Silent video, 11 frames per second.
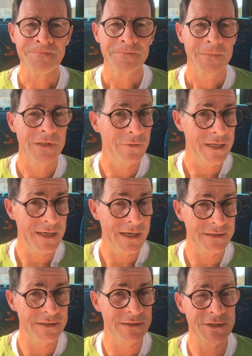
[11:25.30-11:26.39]
Now, he
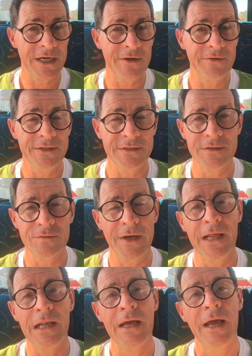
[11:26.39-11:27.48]
has his charities as
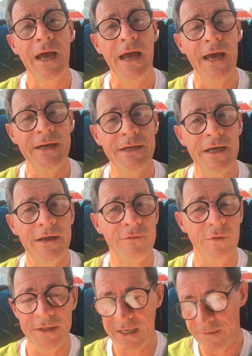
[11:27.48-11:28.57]
well, and if you
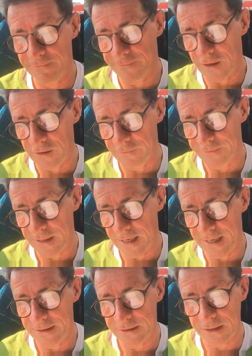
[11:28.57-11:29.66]
want to get involved
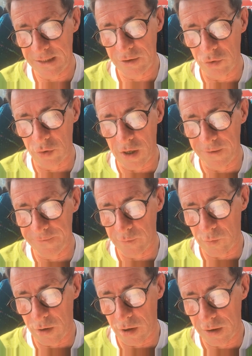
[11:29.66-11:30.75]
and go on the
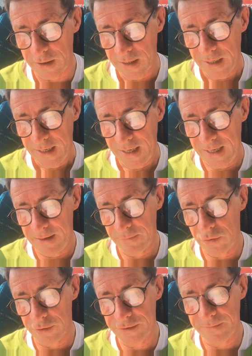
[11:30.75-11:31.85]
walk,
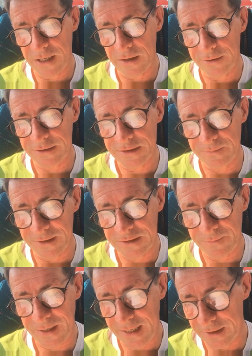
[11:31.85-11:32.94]
go to Margaret Smith's
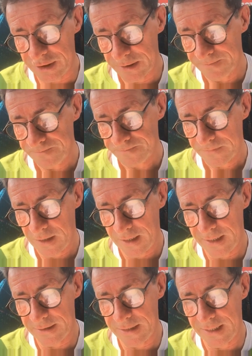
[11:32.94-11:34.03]
page.
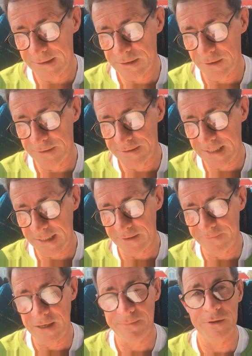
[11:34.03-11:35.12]
And it's on the 2nd of
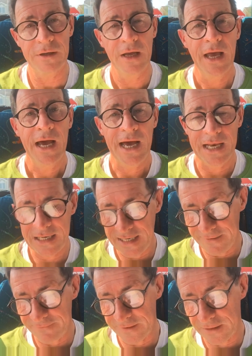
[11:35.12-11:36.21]
April,
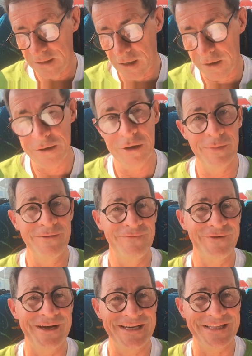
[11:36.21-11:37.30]
11 o'clock. I'm
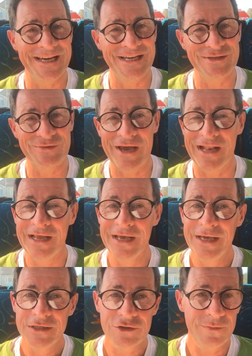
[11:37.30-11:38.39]
invited to that as well.
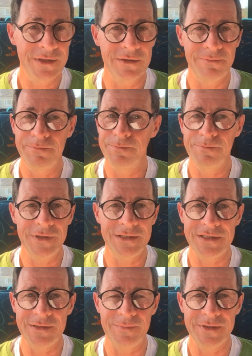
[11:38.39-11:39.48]
It's going to be a
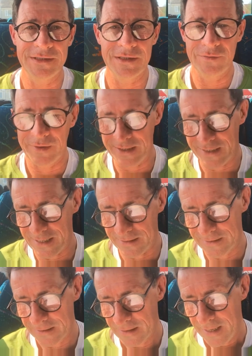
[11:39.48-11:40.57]
busy, busy weekend.
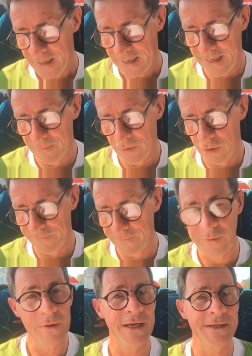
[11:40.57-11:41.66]
Hopefully
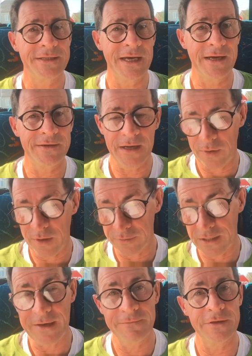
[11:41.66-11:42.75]
we can get to that around
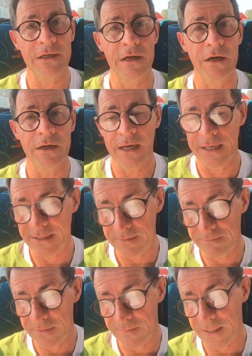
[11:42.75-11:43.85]
11 o'clock and then
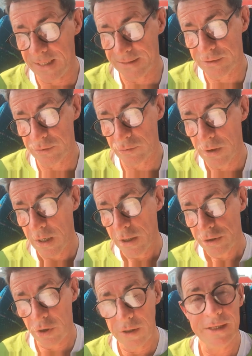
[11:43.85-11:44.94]
maybe get to
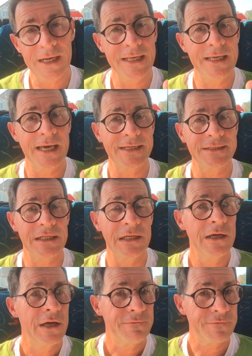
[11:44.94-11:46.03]
Tullinalli Castle
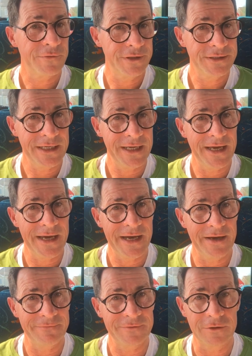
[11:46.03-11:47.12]
for the tea
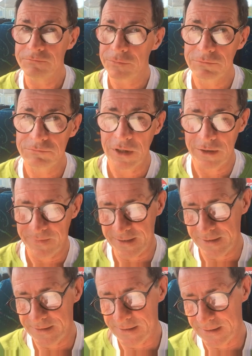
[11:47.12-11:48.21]
after. Not a bad
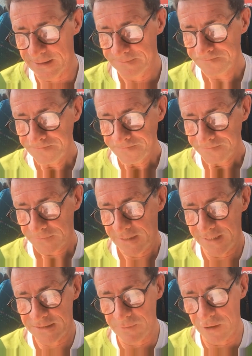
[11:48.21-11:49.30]
idea.
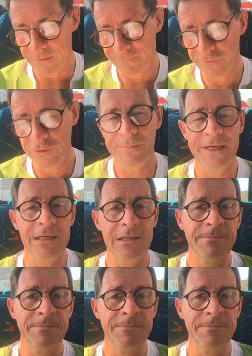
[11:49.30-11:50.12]
Ken Smullen Food Appeal.